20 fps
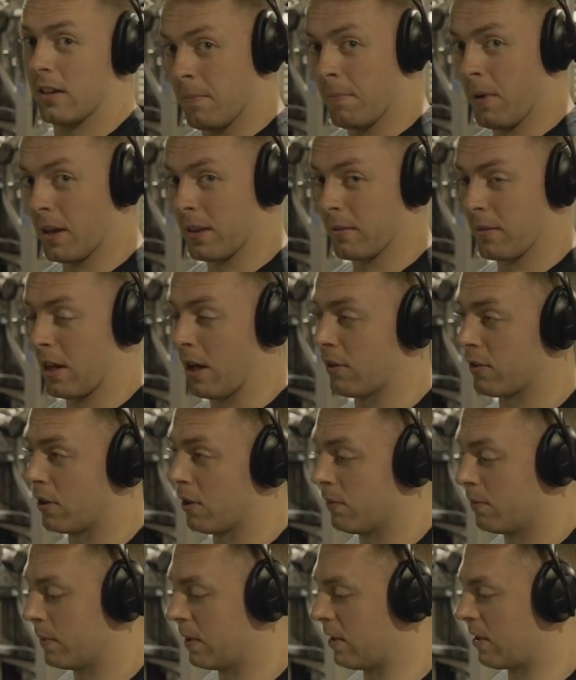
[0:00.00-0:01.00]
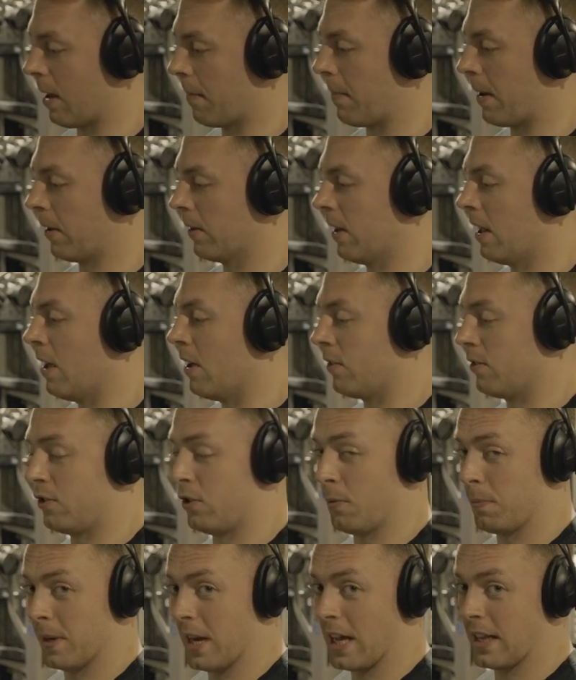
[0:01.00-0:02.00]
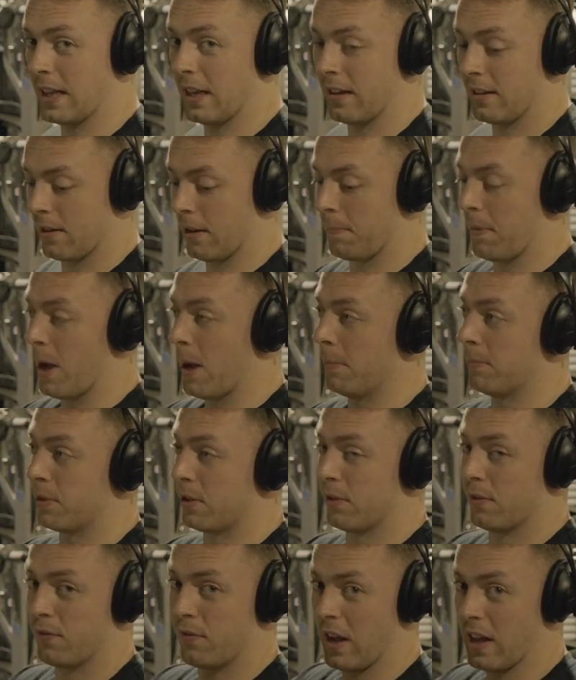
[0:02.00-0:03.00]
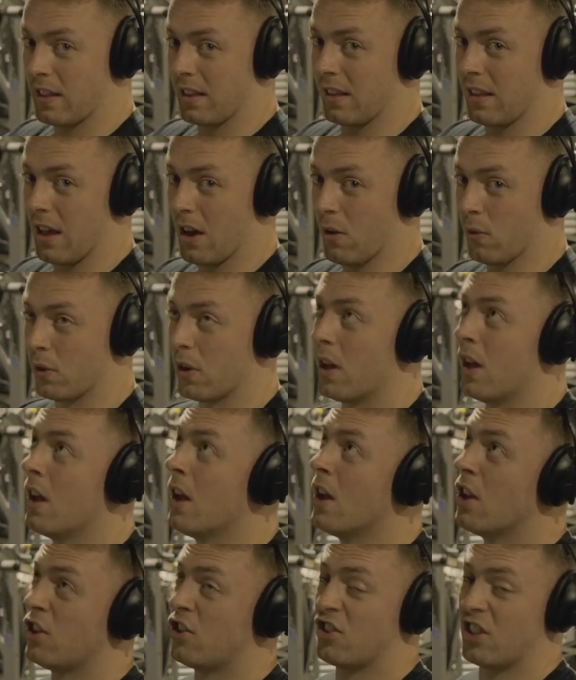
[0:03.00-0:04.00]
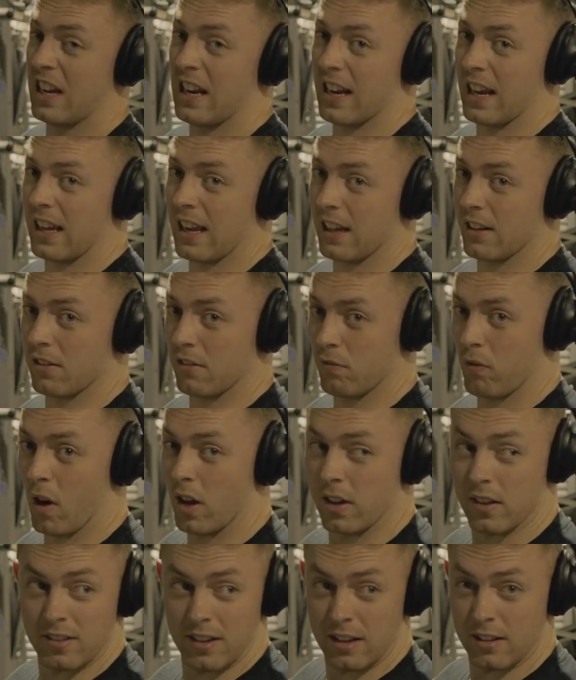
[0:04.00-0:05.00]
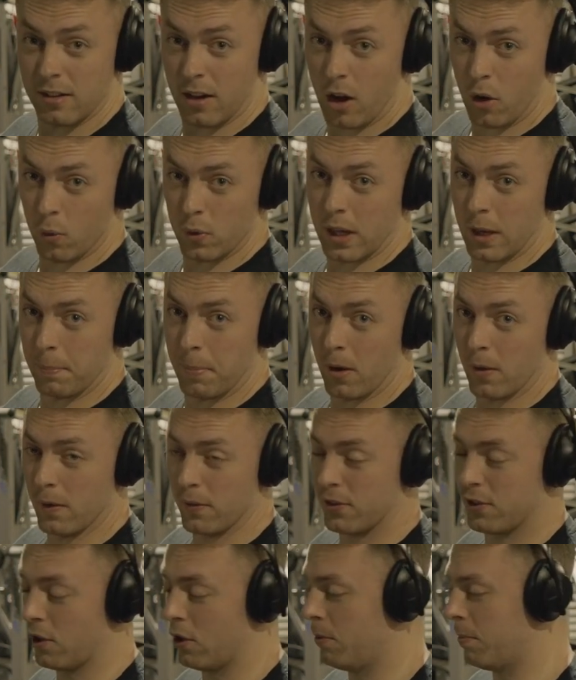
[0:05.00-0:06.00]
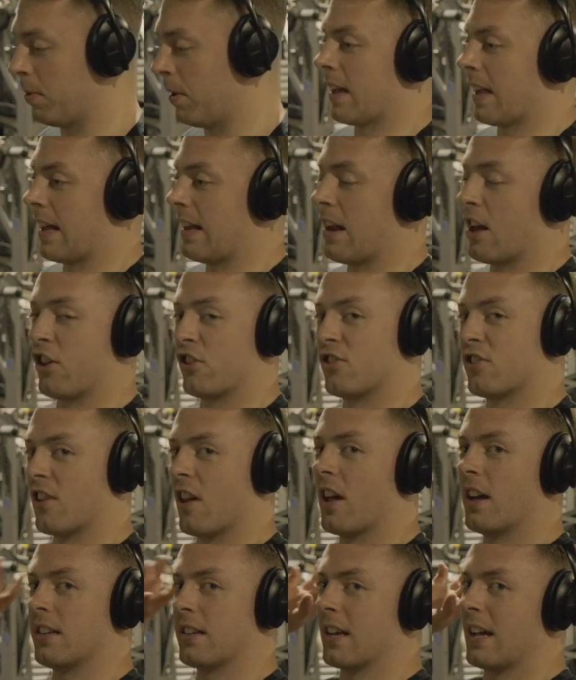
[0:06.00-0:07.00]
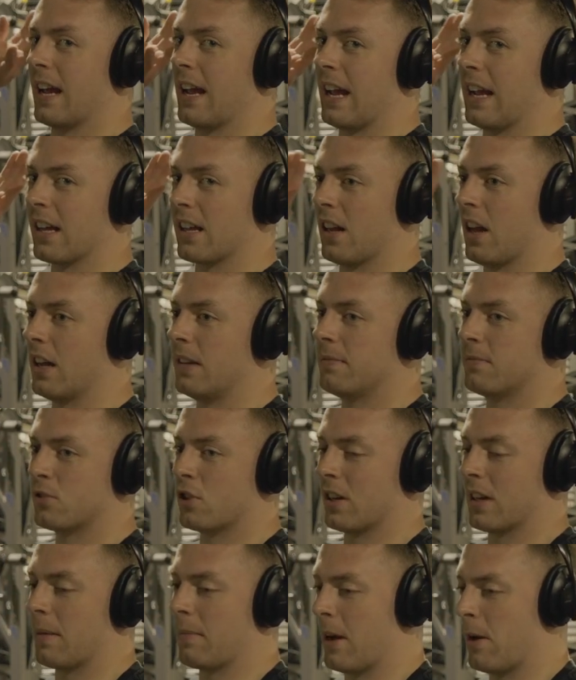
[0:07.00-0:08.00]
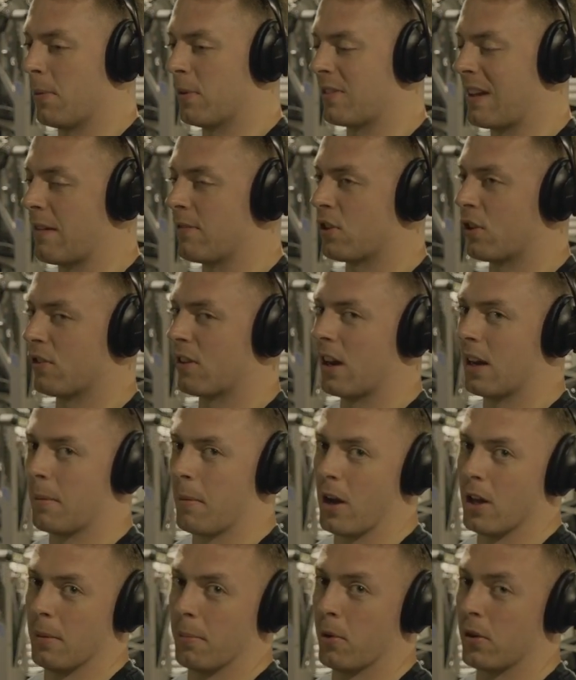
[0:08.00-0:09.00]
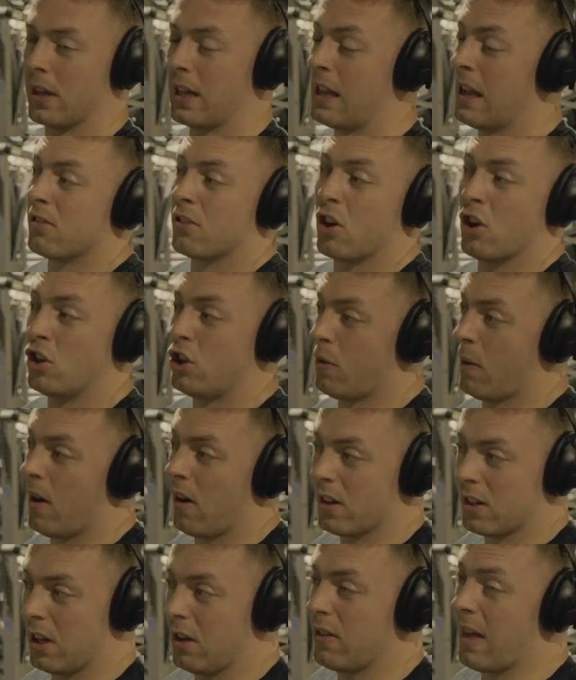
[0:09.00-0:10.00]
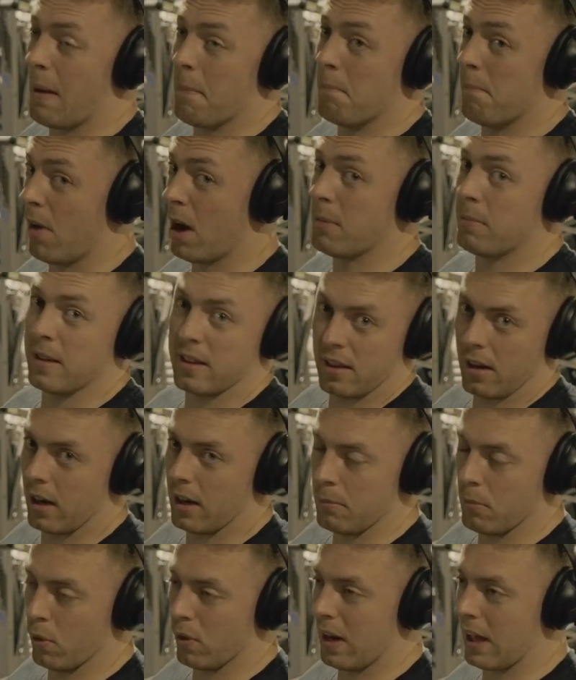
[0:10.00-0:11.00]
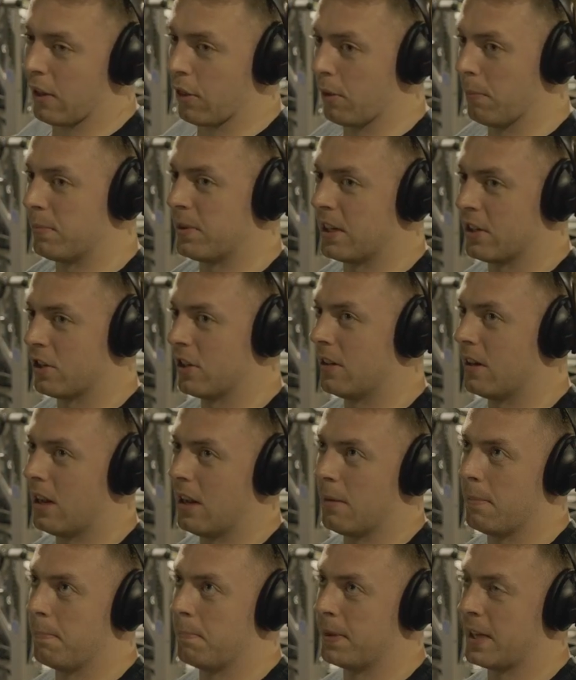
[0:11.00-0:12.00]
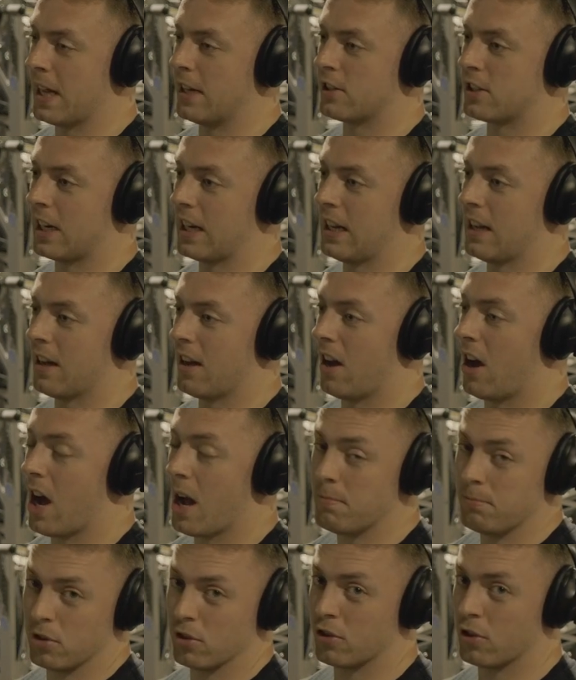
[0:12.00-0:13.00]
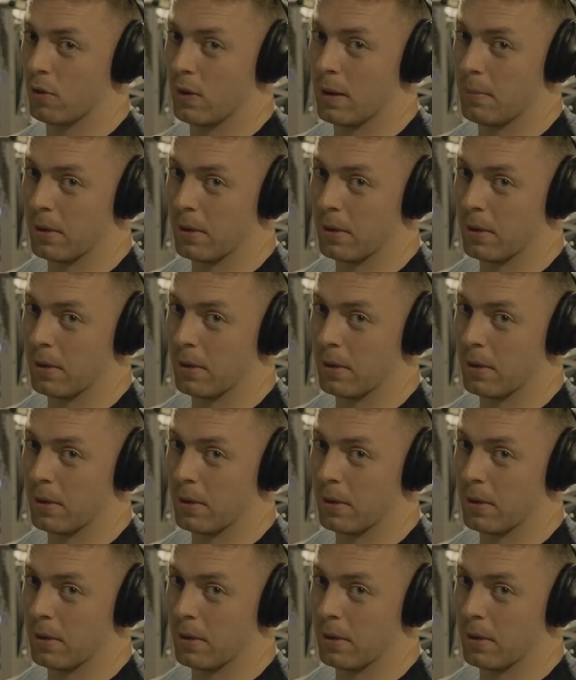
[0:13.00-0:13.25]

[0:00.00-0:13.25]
bicep curls with the dumbbell, supinated, so palms facing the old ceiling, as the rider says, holding a bowl of soup. Again, slight incline, trying to get my elbows ever so slightly behind the body. Could you argue that might be slightly more lengthened position? Potentially. I'm just doing it